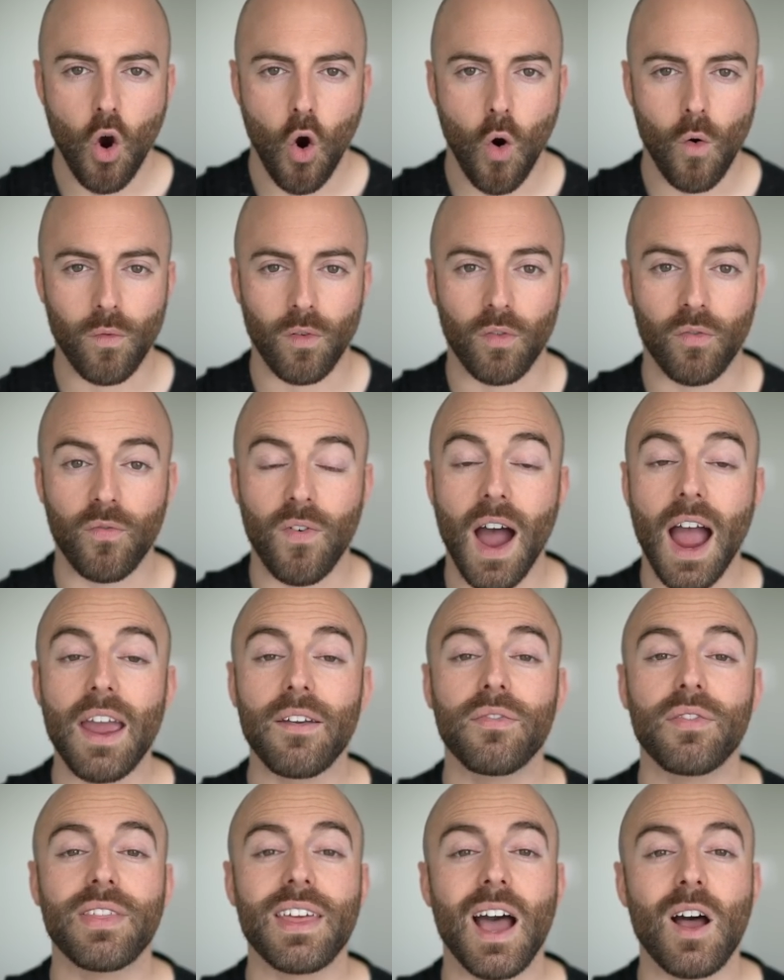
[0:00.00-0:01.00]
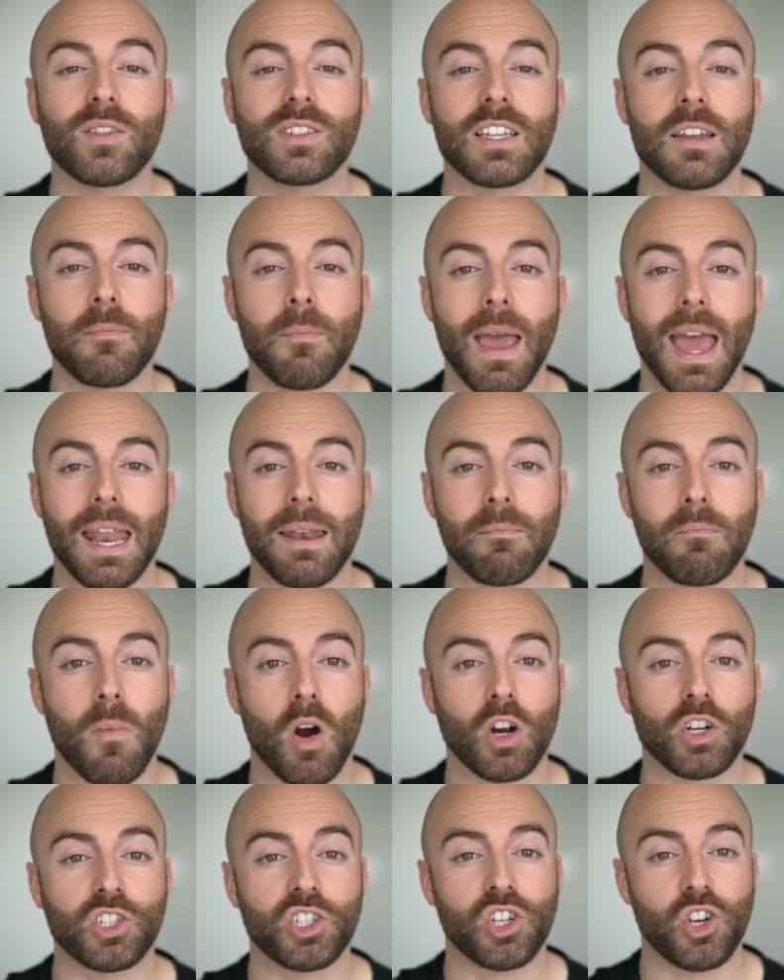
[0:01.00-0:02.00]
over 5,000 men
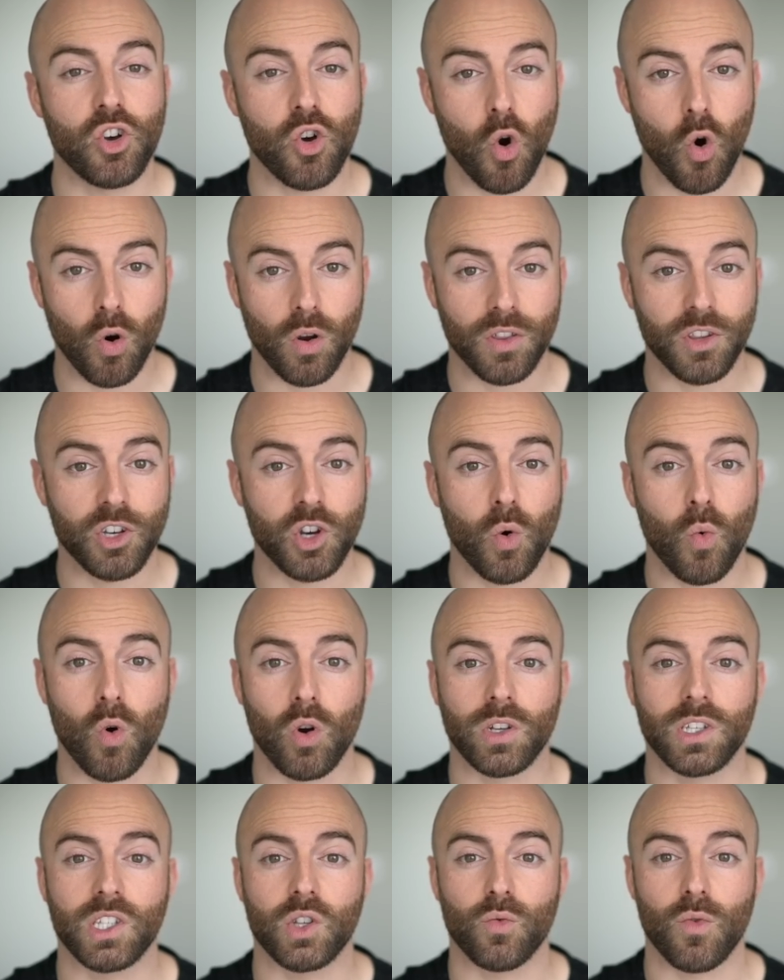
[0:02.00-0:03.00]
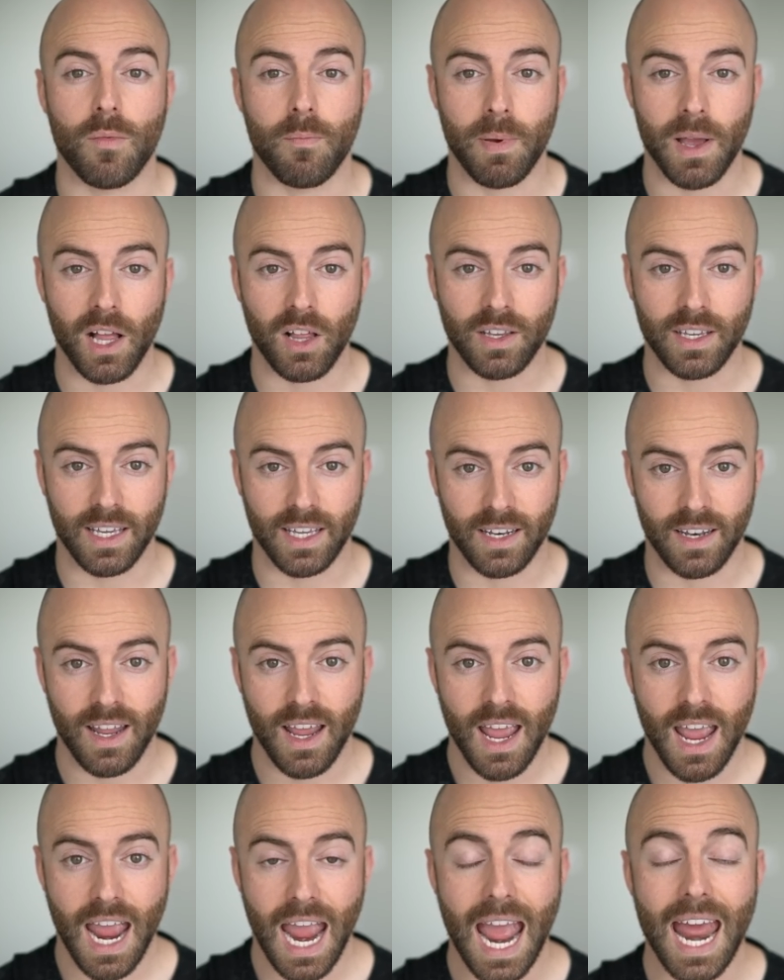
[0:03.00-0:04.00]
marched north towards the rebellion
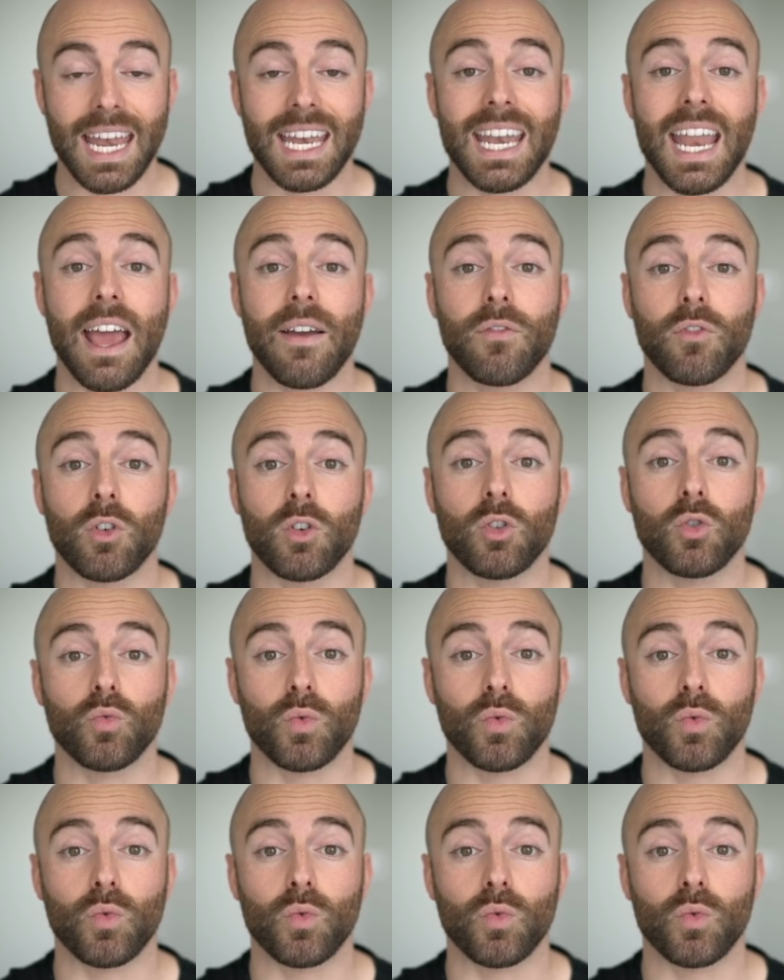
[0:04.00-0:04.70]
and never